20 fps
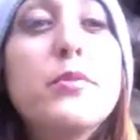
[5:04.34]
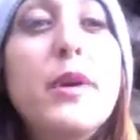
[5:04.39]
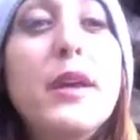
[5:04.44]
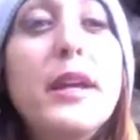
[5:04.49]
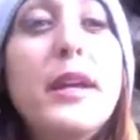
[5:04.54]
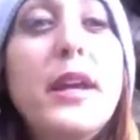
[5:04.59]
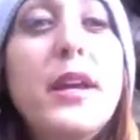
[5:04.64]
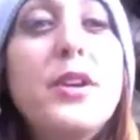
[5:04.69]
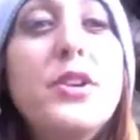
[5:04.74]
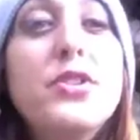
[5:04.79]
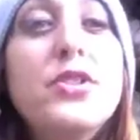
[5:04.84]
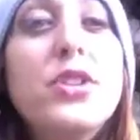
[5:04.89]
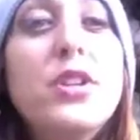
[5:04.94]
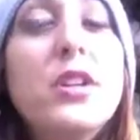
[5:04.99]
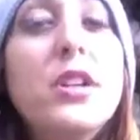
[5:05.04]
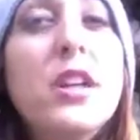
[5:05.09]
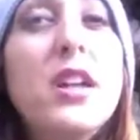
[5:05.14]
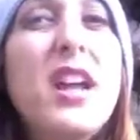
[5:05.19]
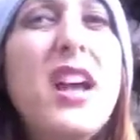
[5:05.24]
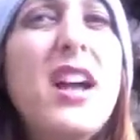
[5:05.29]
medication,
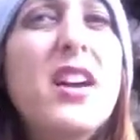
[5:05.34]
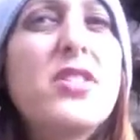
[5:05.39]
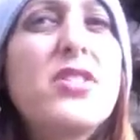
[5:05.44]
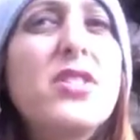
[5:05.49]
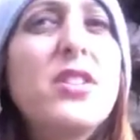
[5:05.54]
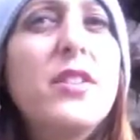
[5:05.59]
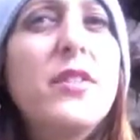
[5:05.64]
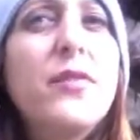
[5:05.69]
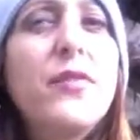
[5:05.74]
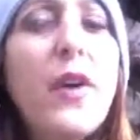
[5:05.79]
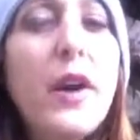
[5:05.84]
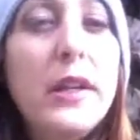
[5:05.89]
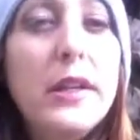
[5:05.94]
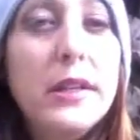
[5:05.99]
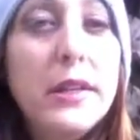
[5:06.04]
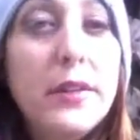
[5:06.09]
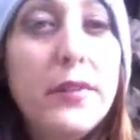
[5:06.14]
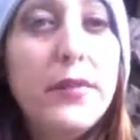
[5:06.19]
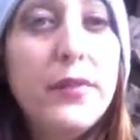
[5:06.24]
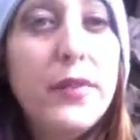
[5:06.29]
and I actually
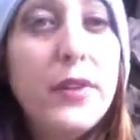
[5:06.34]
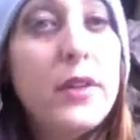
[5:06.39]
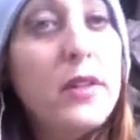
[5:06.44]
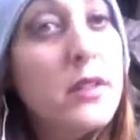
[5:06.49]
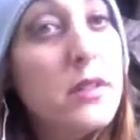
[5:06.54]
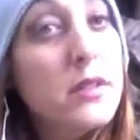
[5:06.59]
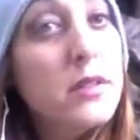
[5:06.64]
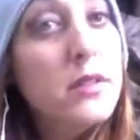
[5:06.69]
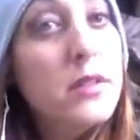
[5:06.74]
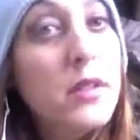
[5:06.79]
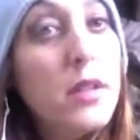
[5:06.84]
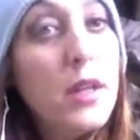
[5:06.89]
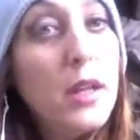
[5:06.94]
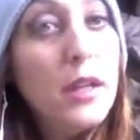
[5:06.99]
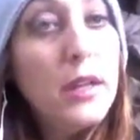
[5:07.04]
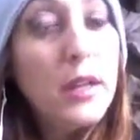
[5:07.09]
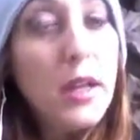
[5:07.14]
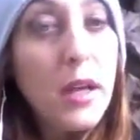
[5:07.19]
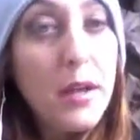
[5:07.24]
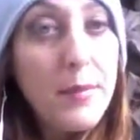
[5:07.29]
finally feel
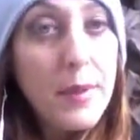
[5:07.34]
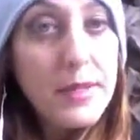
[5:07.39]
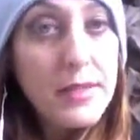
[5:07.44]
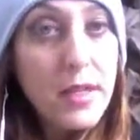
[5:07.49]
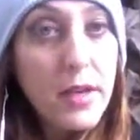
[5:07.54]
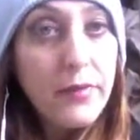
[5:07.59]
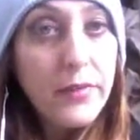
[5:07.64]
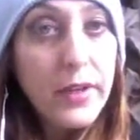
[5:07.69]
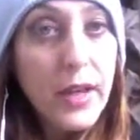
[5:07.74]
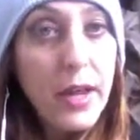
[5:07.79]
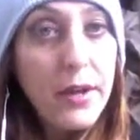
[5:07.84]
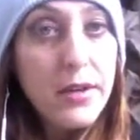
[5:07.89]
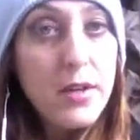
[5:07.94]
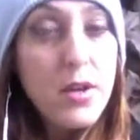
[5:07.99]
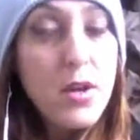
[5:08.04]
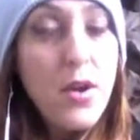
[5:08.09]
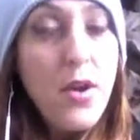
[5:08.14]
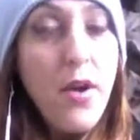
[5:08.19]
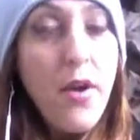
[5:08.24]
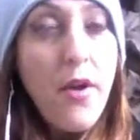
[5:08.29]
like myself again.
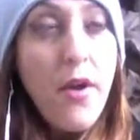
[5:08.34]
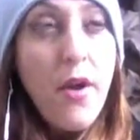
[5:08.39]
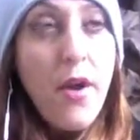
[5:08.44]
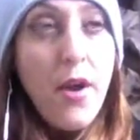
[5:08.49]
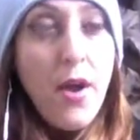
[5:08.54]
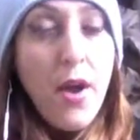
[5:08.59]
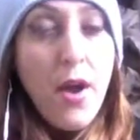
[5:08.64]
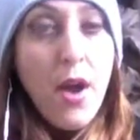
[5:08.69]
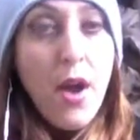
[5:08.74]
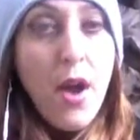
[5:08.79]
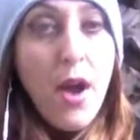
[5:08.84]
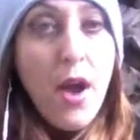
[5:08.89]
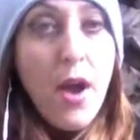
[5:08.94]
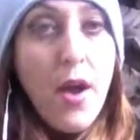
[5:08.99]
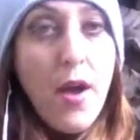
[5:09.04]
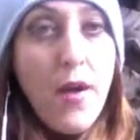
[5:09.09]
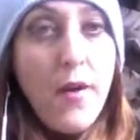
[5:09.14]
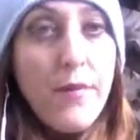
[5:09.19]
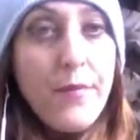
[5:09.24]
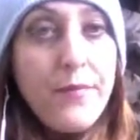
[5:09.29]

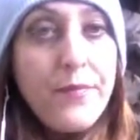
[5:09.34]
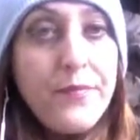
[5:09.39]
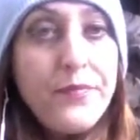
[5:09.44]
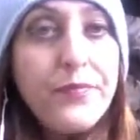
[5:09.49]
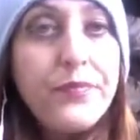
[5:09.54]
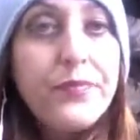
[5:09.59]
Um,